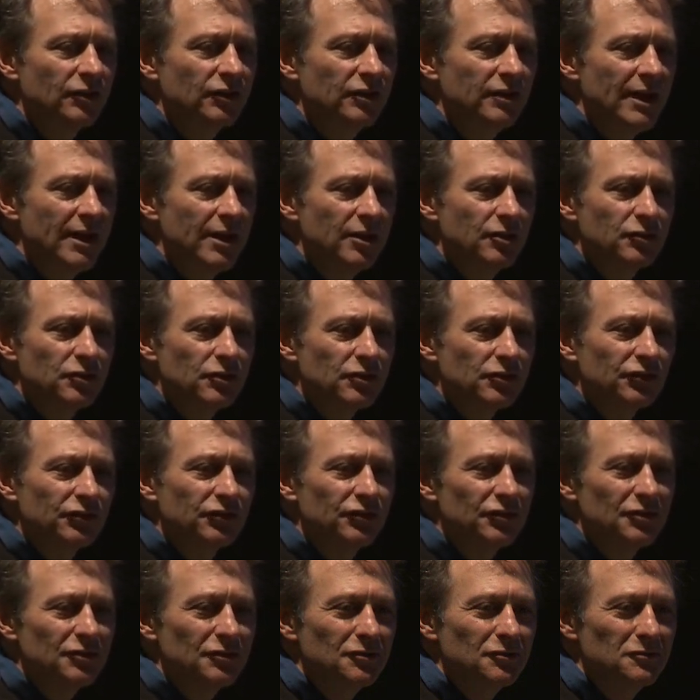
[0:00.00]
dangerous
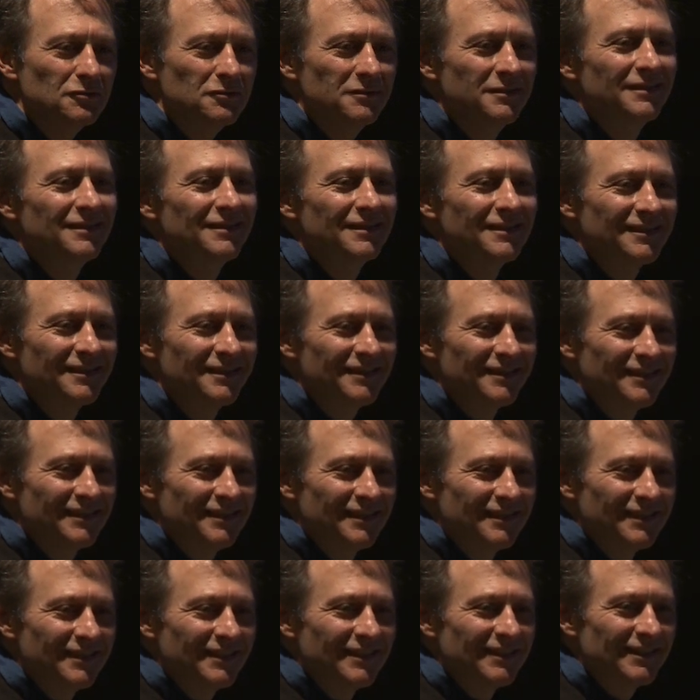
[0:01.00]
to
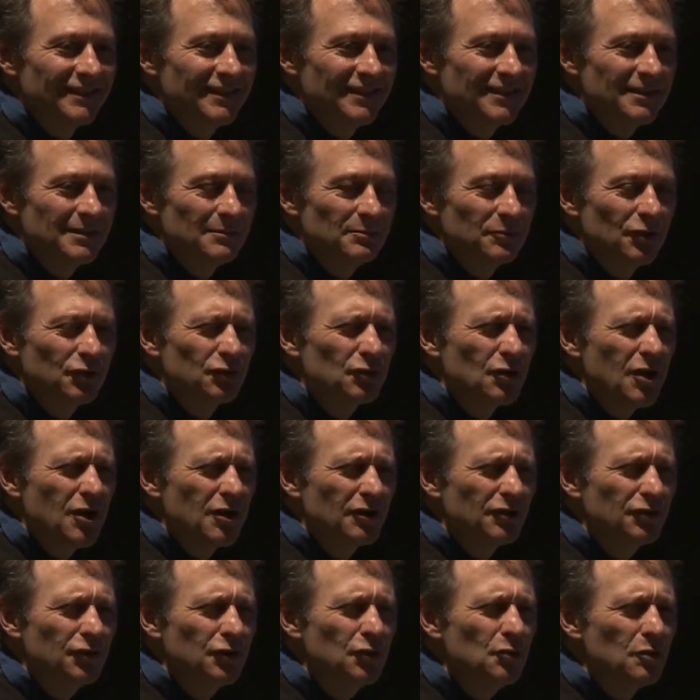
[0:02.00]
draw
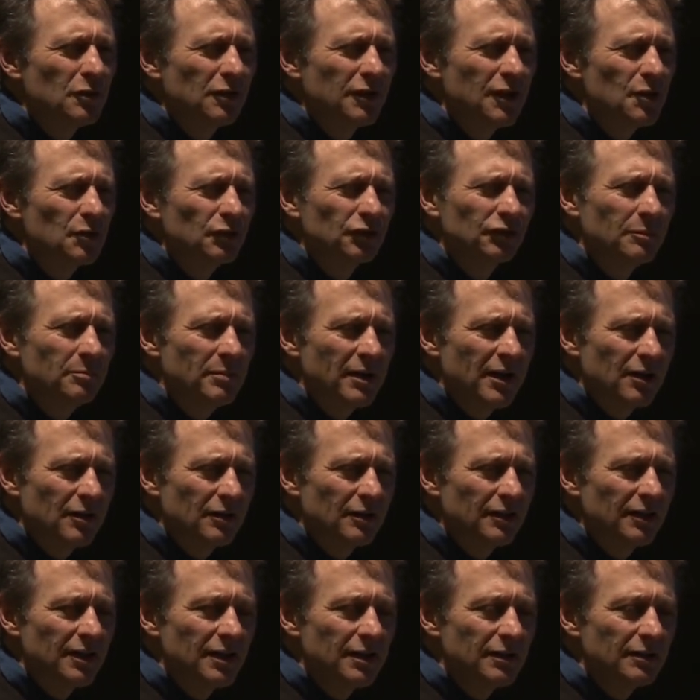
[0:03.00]
too close a
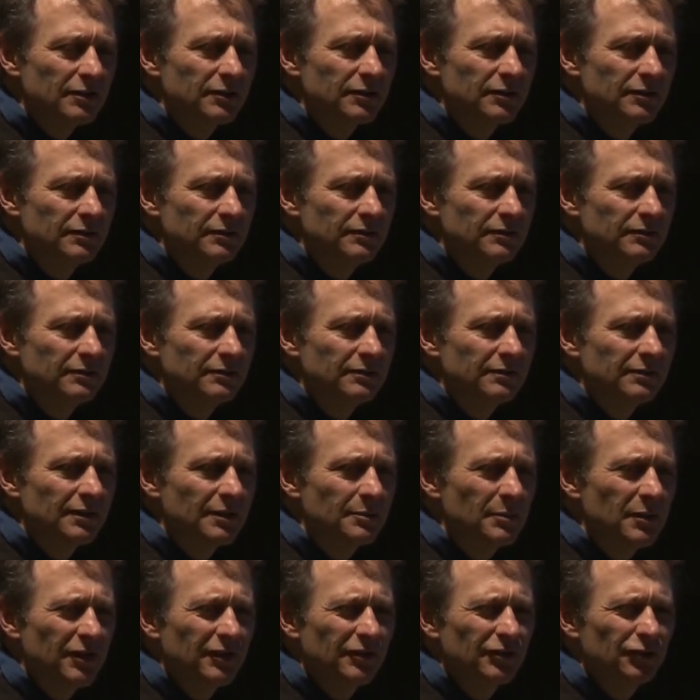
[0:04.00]
parallel.
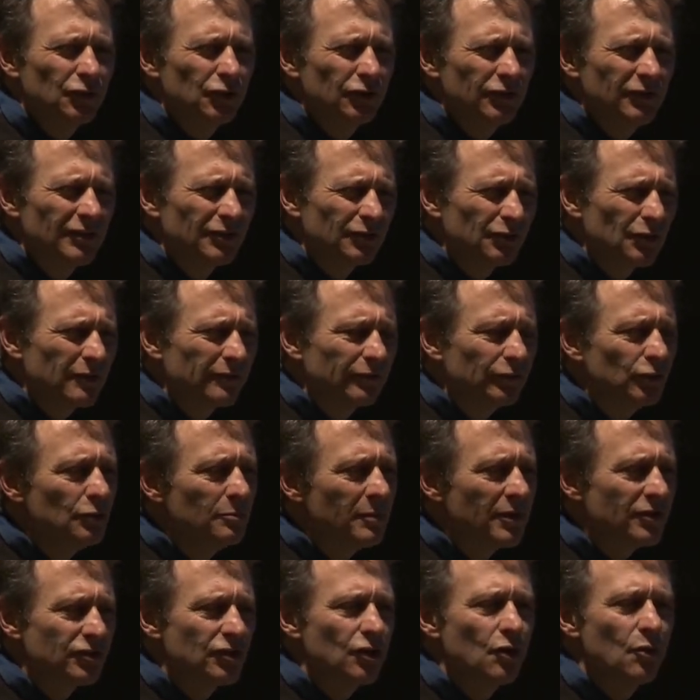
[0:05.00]
I mean, there's sort of too
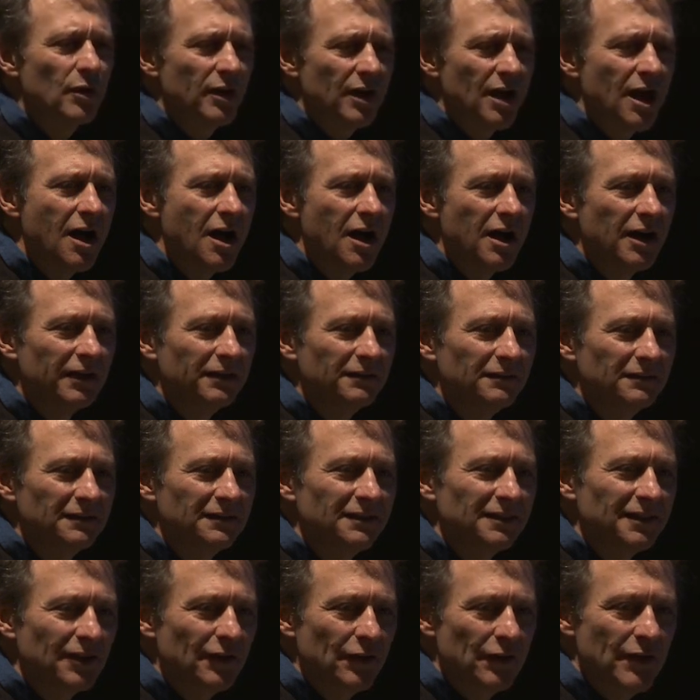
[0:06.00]
much going on
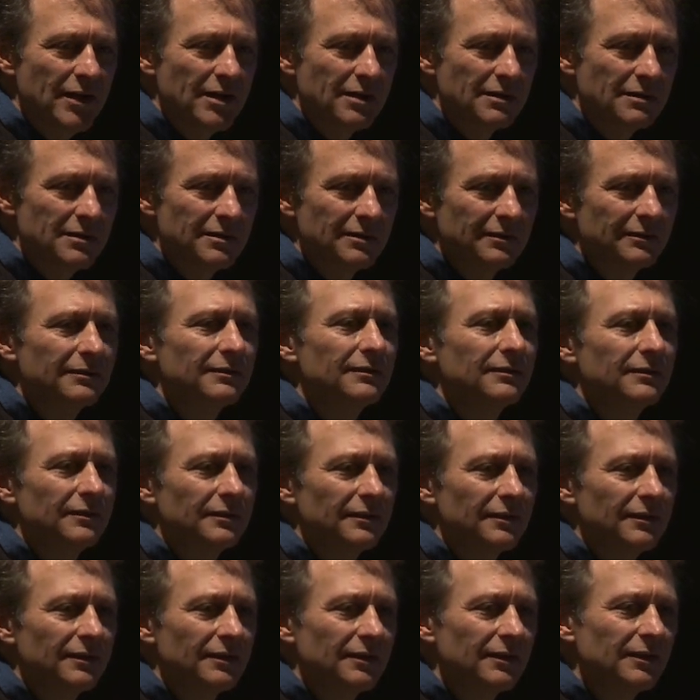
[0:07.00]
in there
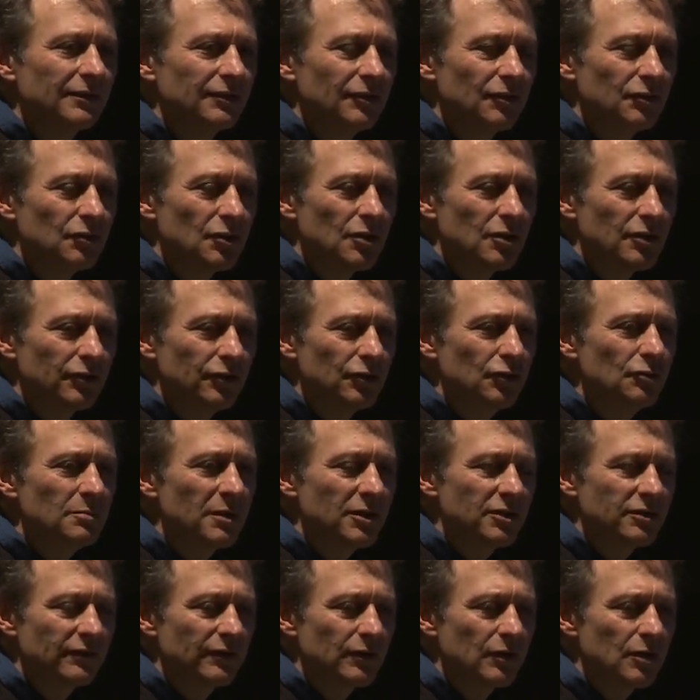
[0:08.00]
to draw too
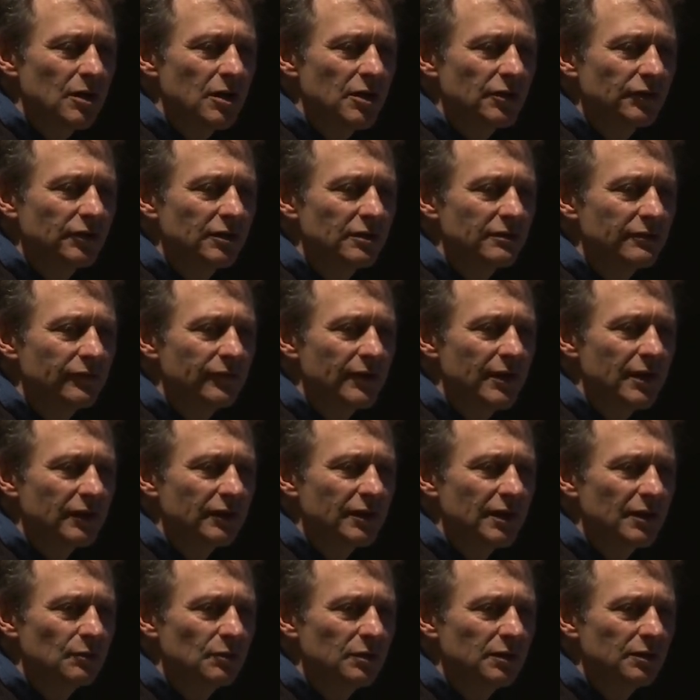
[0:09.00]
much of a cause and effect,
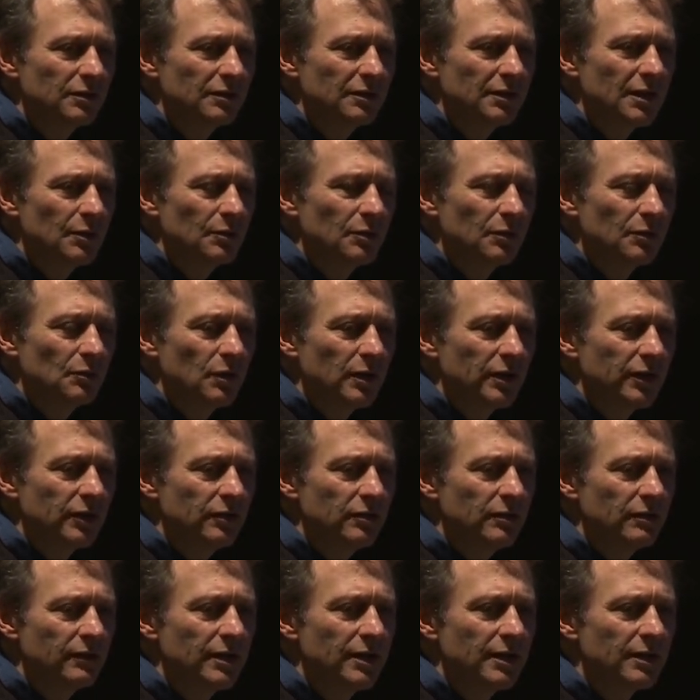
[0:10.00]
and I wouldn't want
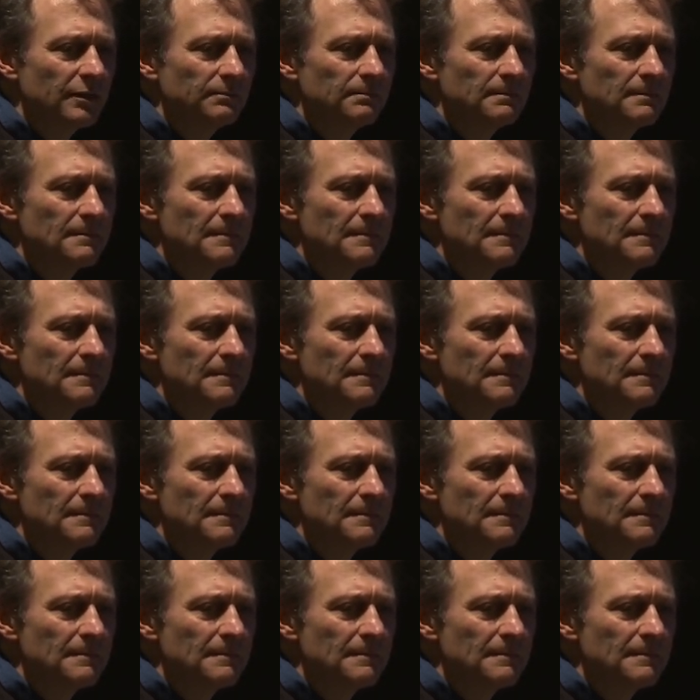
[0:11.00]
to do that.